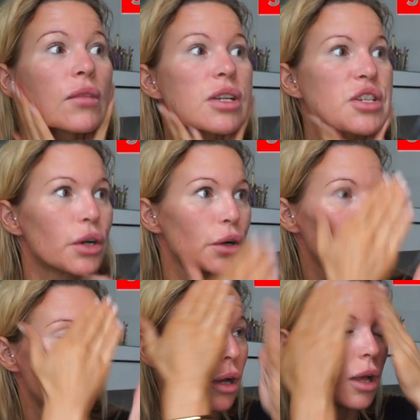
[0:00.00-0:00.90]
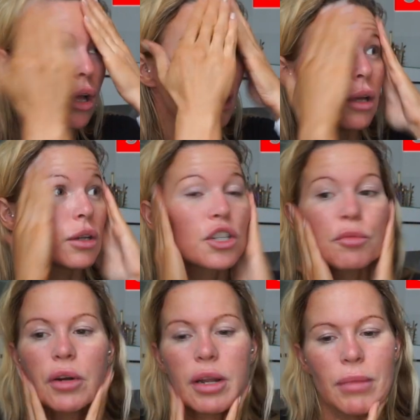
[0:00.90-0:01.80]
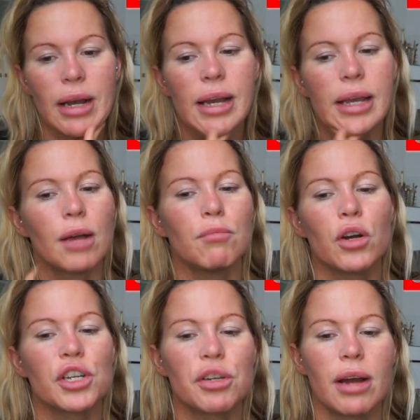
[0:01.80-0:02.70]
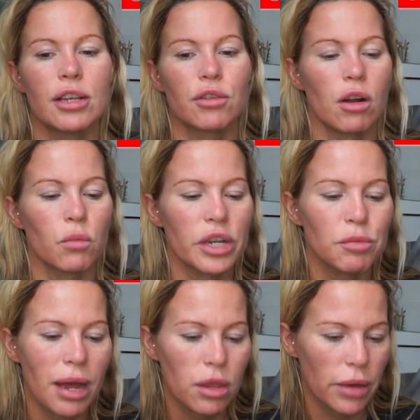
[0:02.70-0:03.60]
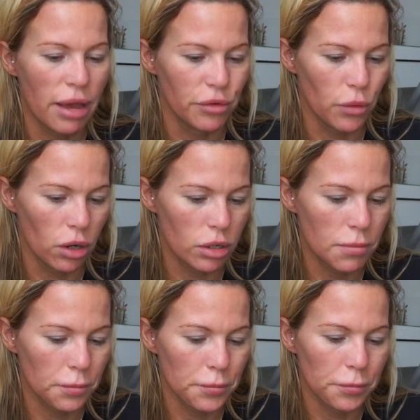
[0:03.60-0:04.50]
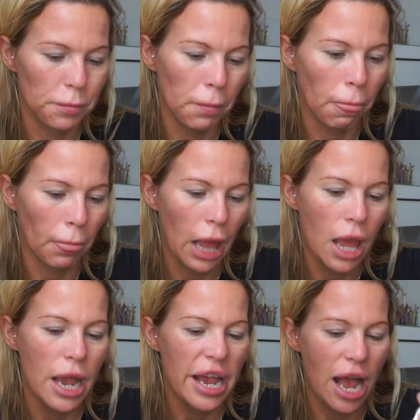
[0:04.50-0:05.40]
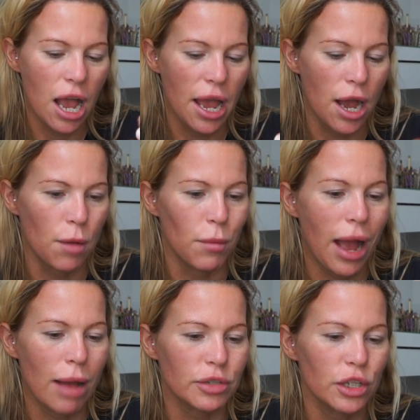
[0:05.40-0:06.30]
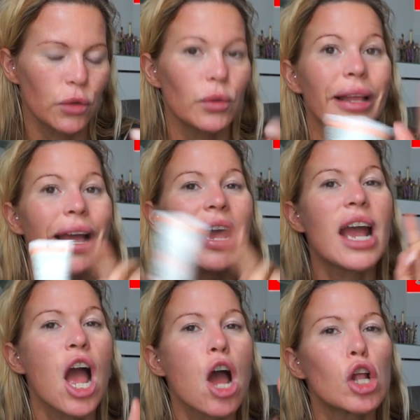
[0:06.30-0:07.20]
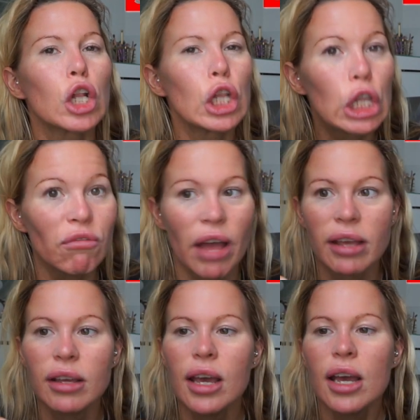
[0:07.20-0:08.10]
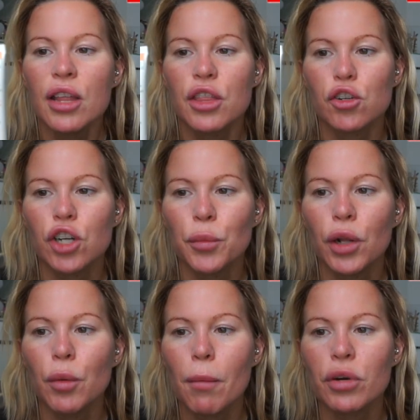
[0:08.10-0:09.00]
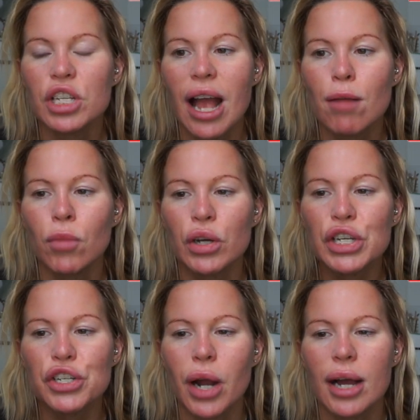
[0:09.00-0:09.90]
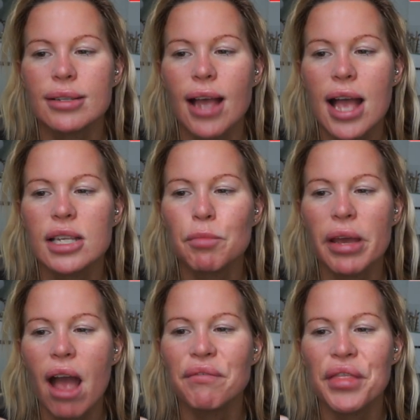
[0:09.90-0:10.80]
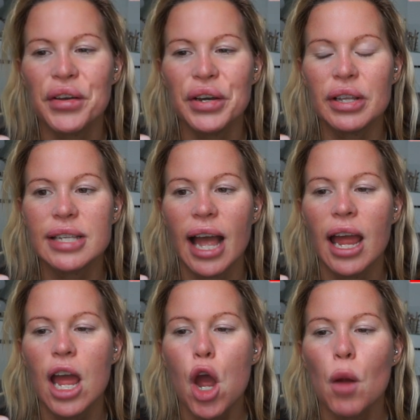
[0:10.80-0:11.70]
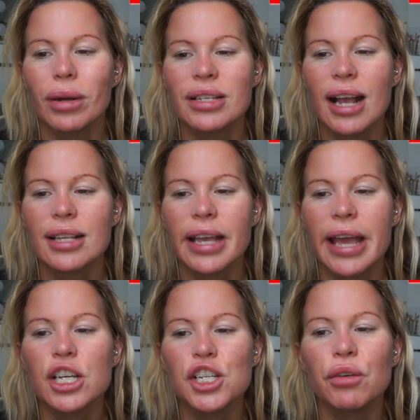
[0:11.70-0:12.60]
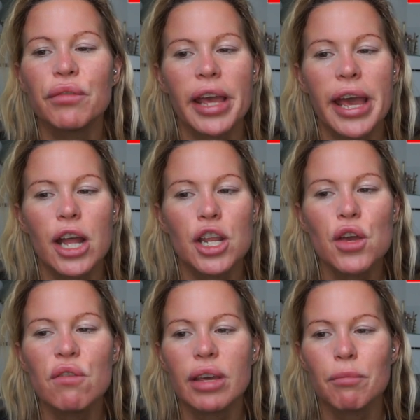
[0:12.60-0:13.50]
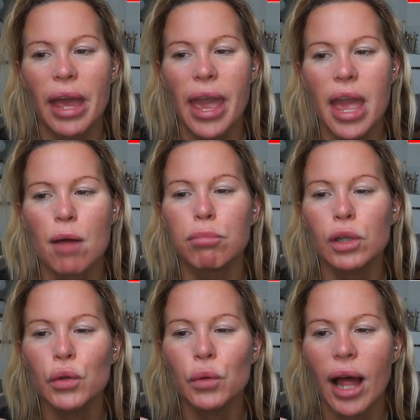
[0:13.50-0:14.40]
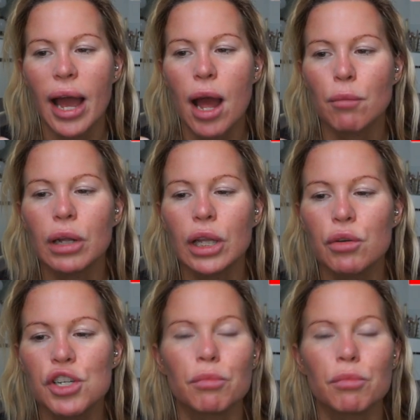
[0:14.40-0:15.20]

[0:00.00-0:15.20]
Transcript: So just putting my moisturiser on, which by the way everyone, I am absolutely loving. The Triple Protect Moisturiser, SPF 30, protects against UVA and UVB, blue light and pollution